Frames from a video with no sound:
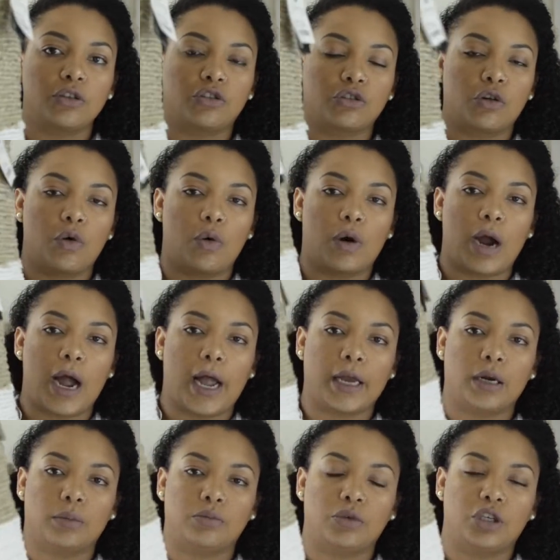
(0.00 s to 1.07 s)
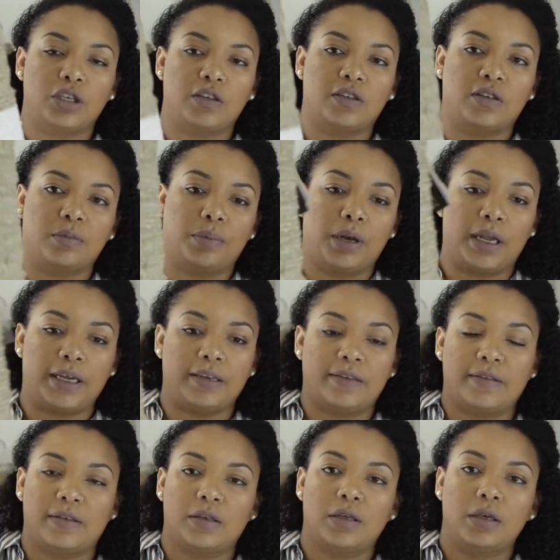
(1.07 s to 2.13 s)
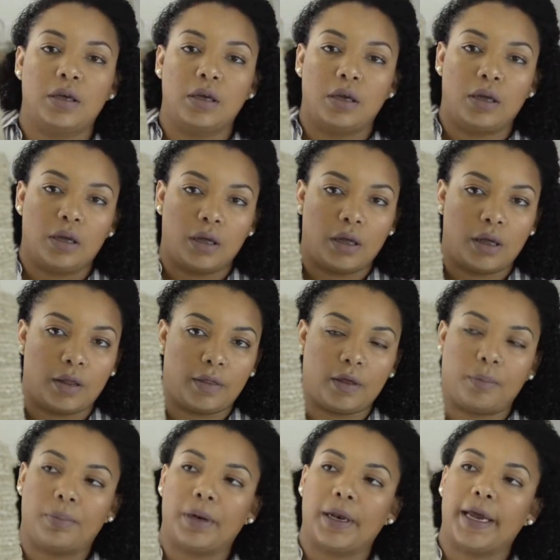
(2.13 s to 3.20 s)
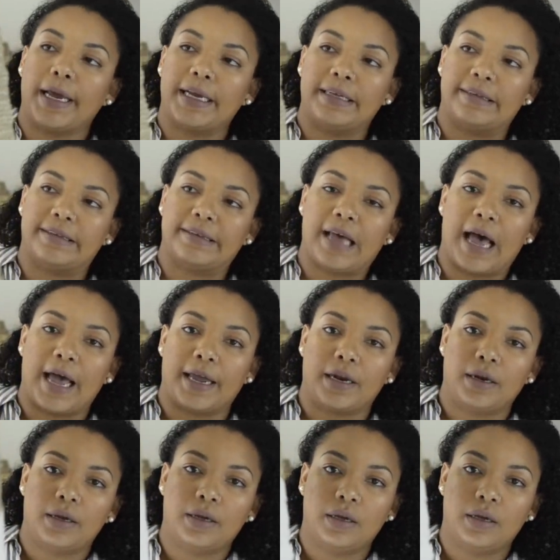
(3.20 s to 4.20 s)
decor item just to place the plant inside.